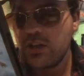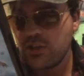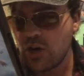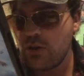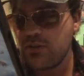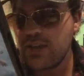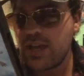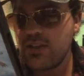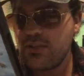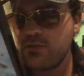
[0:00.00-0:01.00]
Charles
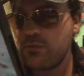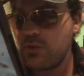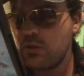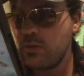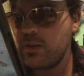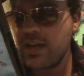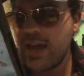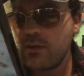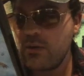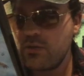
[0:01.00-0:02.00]
Dance for a little bit he
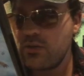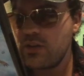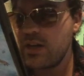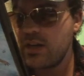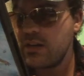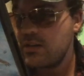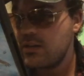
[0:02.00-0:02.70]
had, he was good.